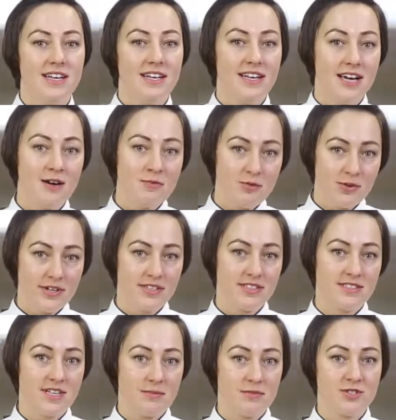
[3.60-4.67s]
Now I'm going to
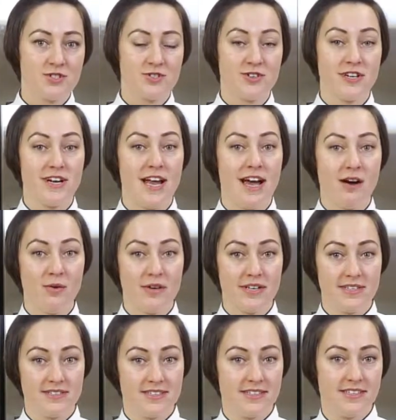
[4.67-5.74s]
demonstrate how
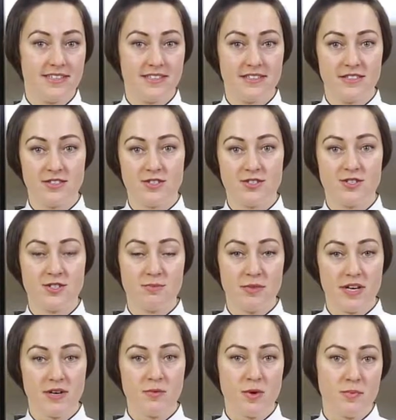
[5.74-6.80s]
easy it is to
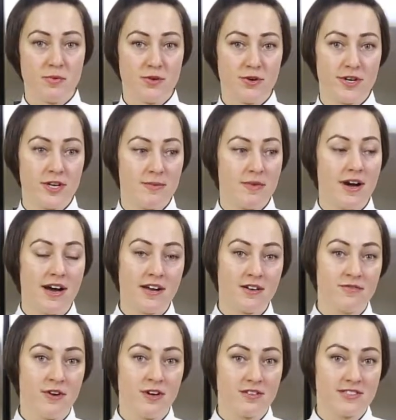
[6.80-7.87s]
make whipped cream out
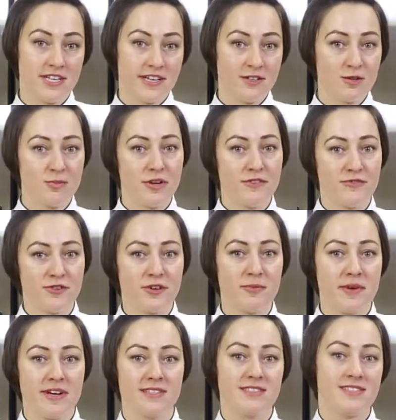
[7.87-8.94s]
of our Taylor by
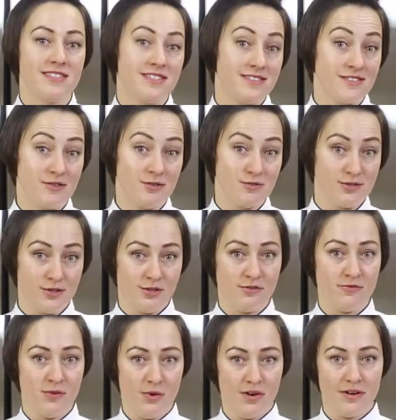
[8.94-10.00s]
Frigomat
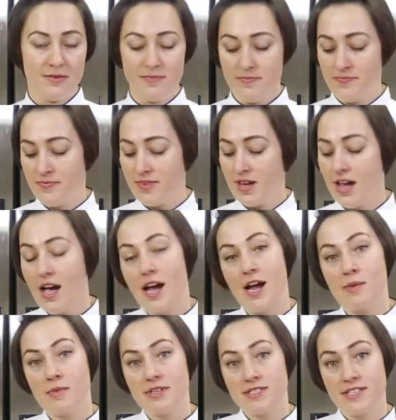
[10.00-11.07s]
C004.
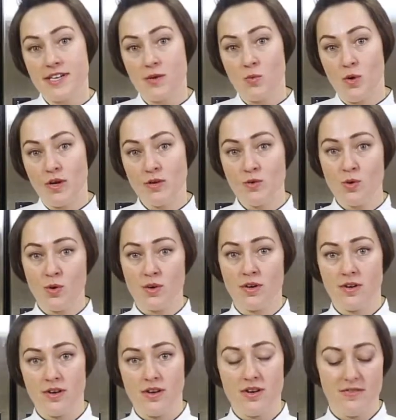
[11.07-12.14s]
I'm going to take 1
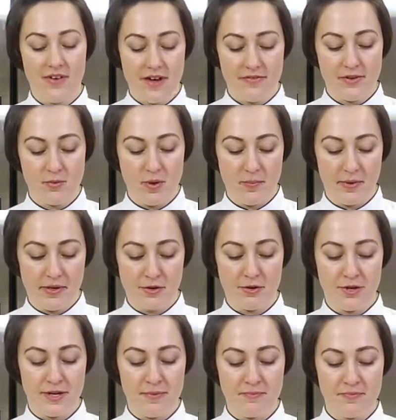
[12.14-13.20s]
quart of heavy whipping
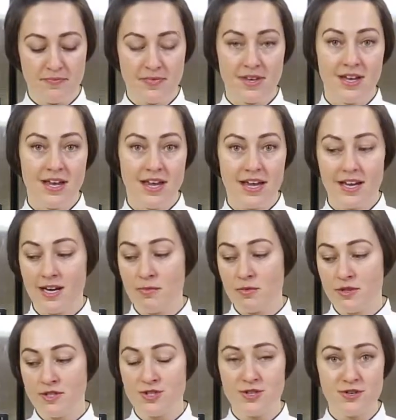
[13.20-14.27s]
cream, and I'm
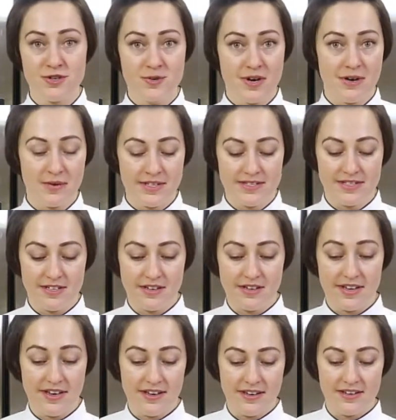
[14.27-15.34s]
going to show you how easy,
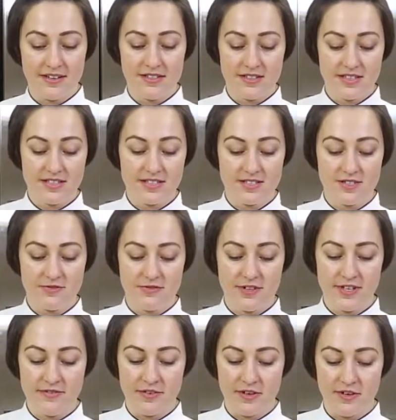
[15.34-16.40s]
again, is to
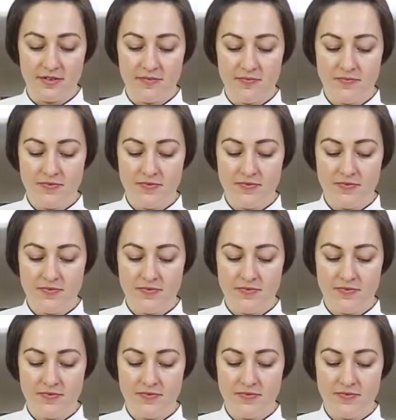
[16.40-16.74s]
flavor.